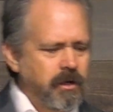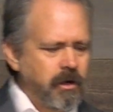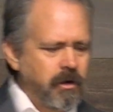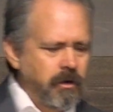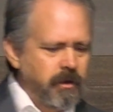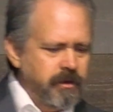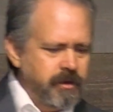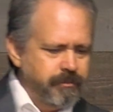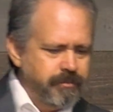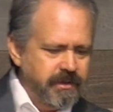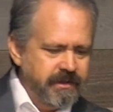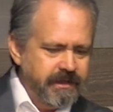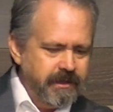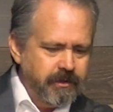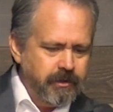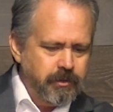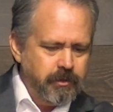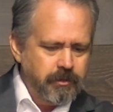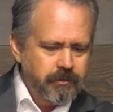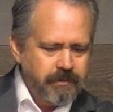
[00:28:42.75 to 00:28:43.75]
Oh, the
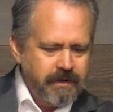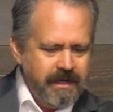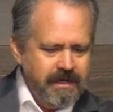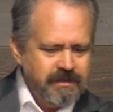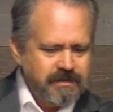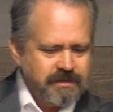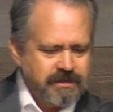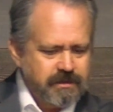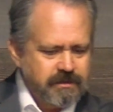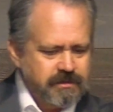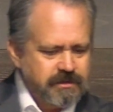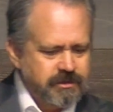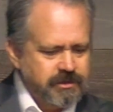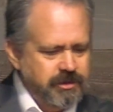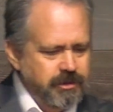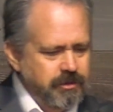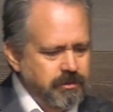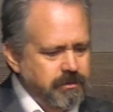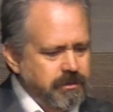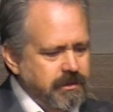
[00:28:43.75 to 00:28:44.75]
political race, there's
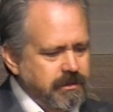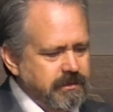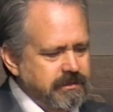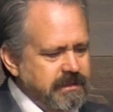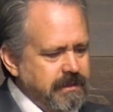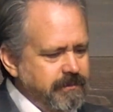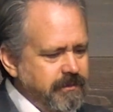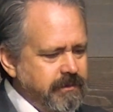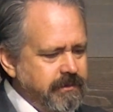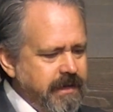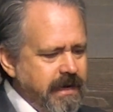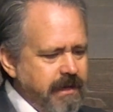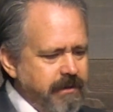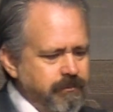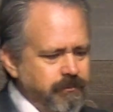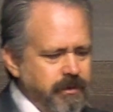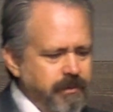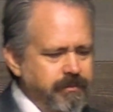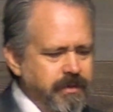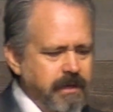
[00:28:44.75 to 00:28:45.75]
two, uh, Democrat
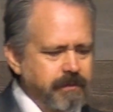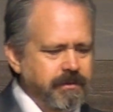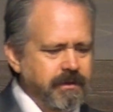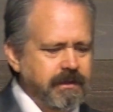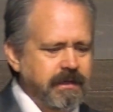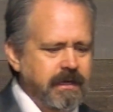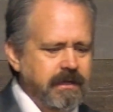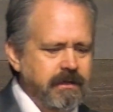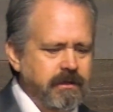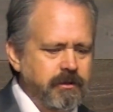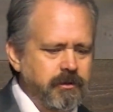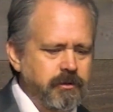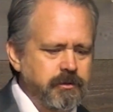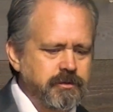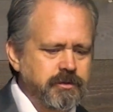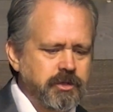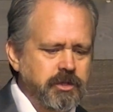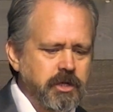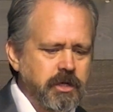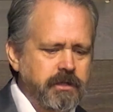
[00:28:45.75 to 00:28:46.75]
and Republican, and
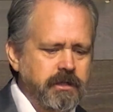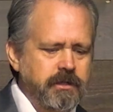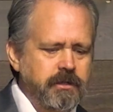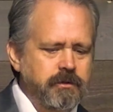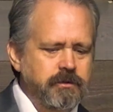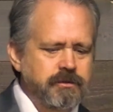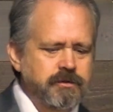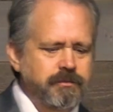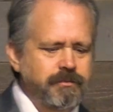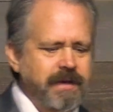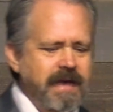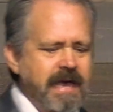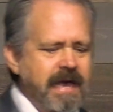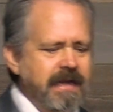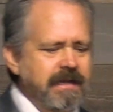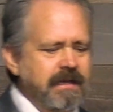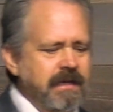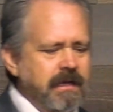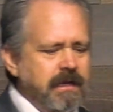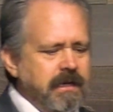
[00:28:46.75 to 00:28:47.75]
who's good and who's
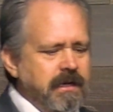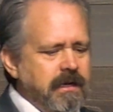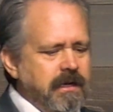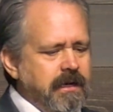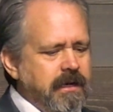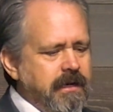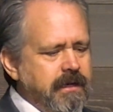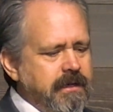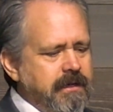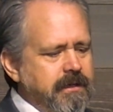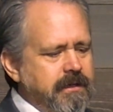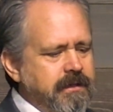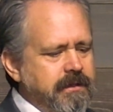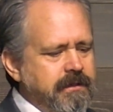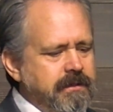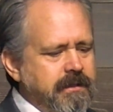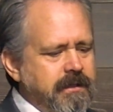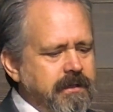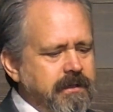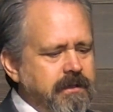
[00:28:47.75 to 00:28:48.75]
bad. Uh,
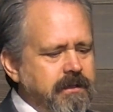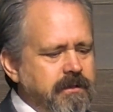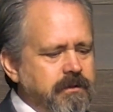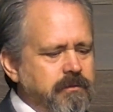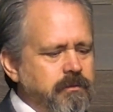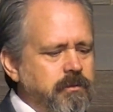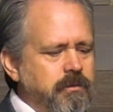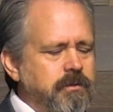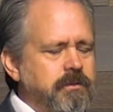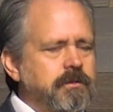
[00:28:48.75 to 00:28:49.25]
eh,